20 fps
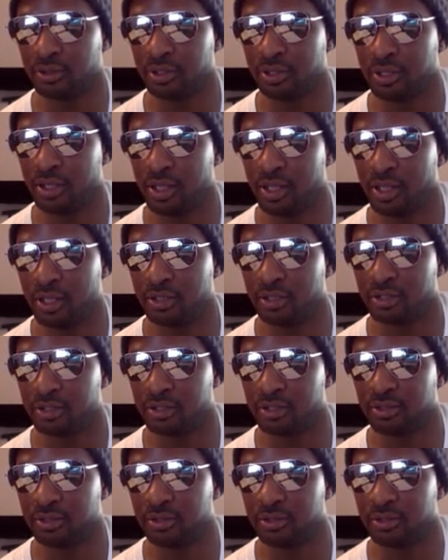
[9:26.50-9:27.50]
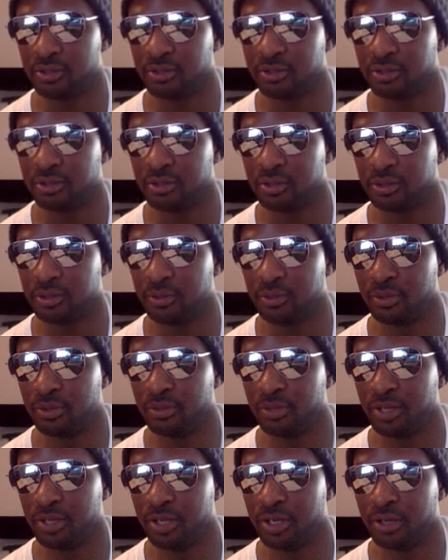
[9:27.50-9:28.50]
X to the 1
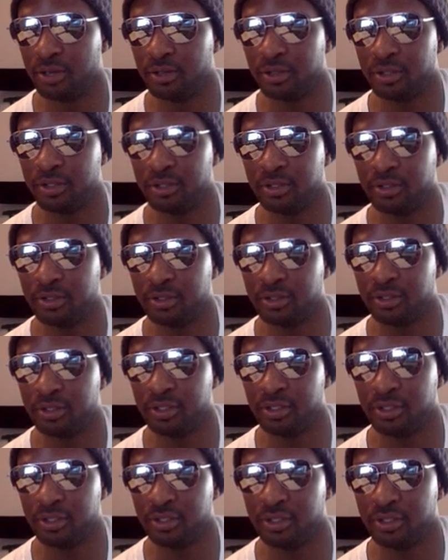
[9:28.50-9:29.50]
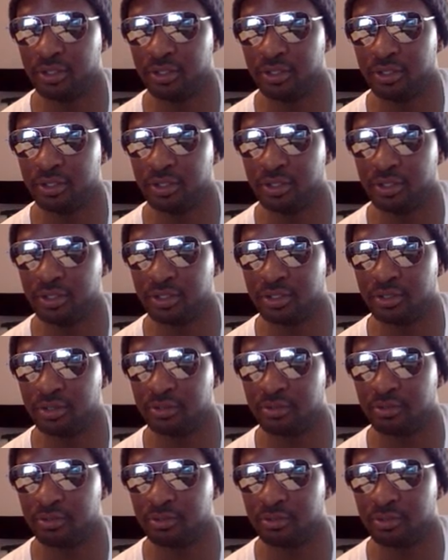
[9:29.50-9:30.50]
power is just
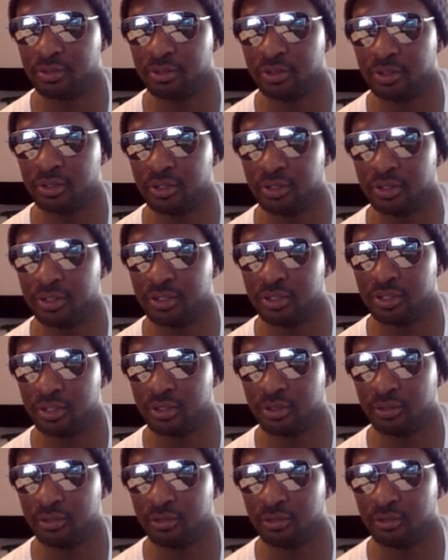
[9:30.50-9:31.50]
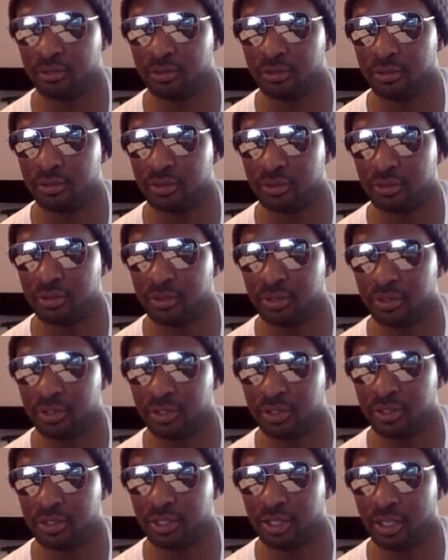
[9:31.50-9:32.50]
itself, so it's
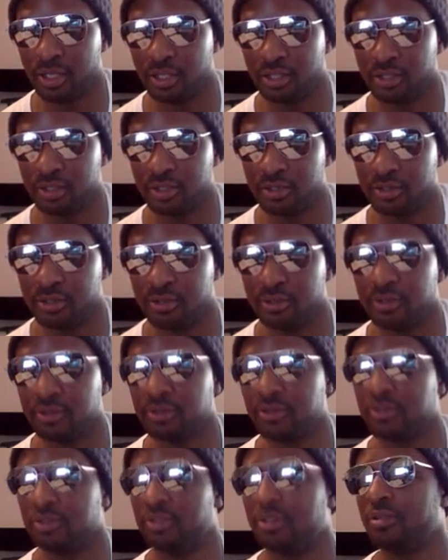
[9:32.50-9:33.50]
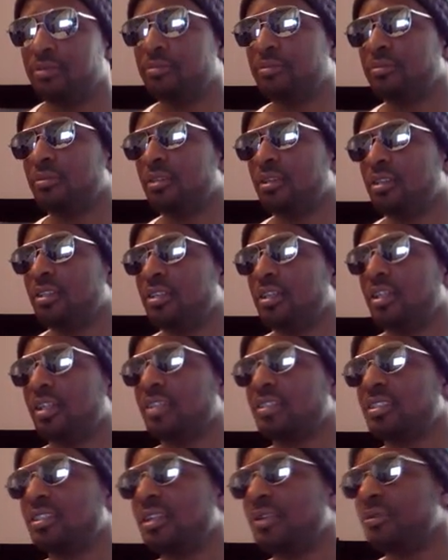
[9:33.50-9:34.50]
just x. So yeah, like I said,
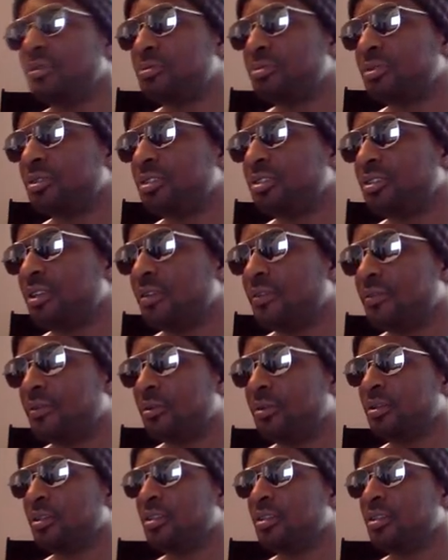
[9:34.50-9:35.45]
that one was pretty straightforward.